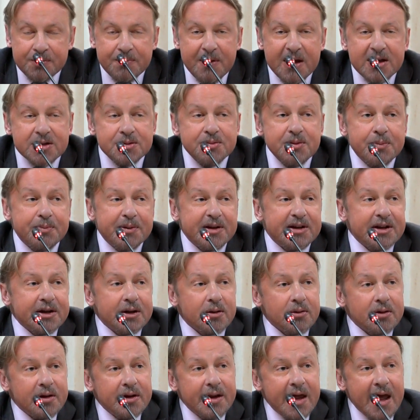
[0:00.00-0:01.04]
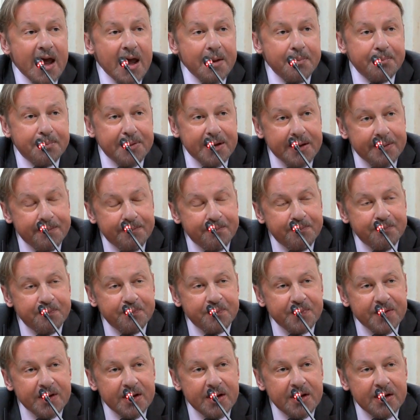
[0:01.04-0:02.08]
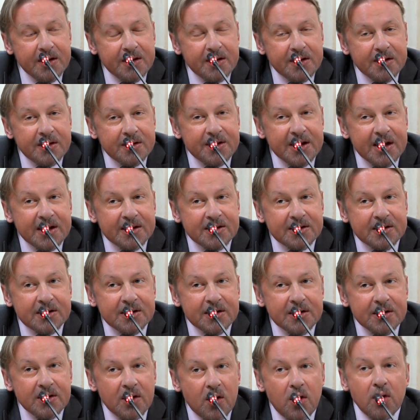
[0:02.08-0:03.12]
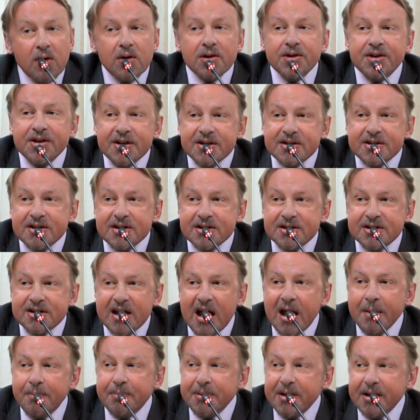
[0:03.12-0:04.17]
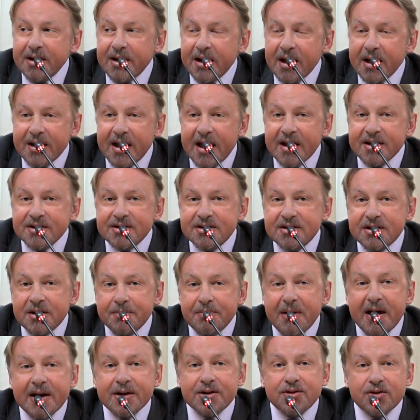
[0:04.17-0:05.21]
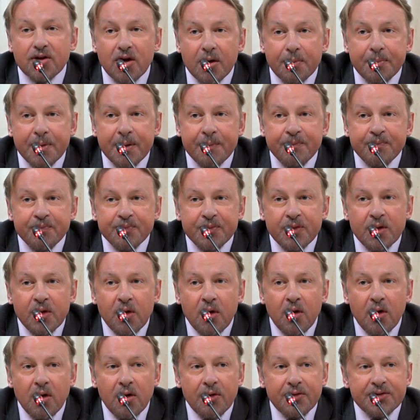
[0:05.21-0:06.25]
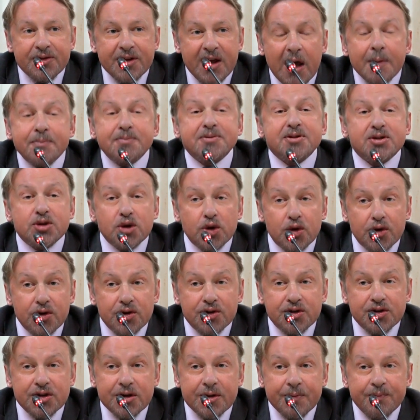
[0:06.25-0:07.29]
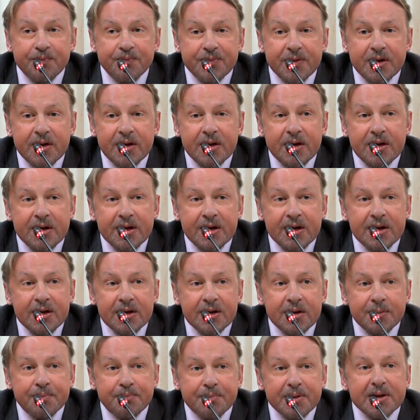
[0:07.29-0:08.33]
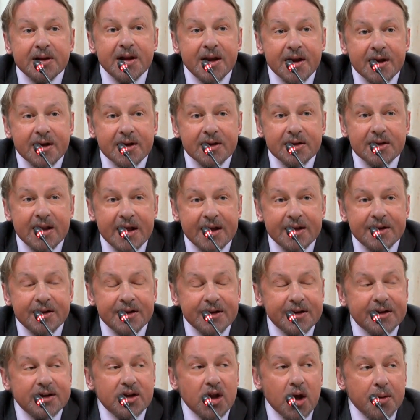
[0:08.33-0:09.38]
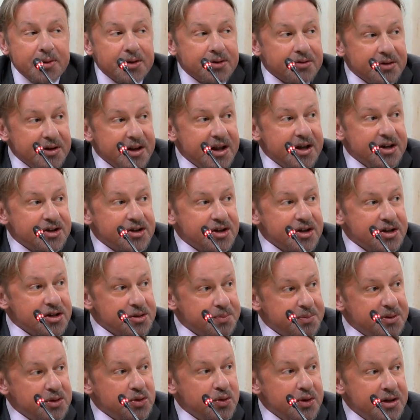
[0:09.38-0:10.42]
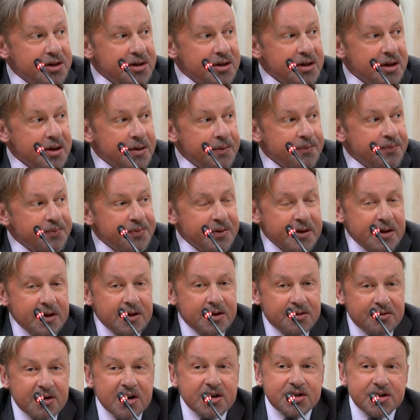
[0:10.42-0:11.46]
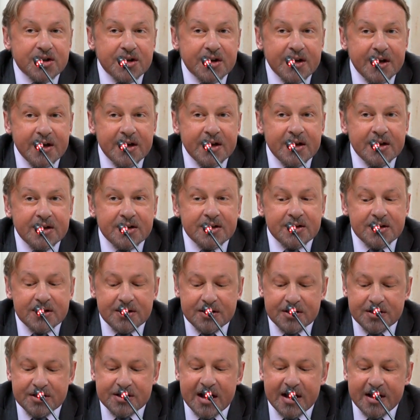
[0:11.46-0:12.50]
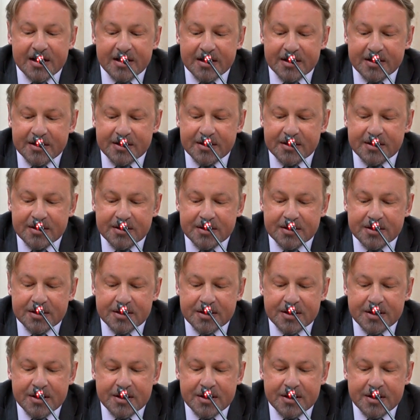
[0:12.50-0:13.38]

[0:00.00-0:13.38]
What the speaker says: It makes me particularly happy that all this is happening against the backdrop of the upsurge in political and economic relations between Russia and Thailand.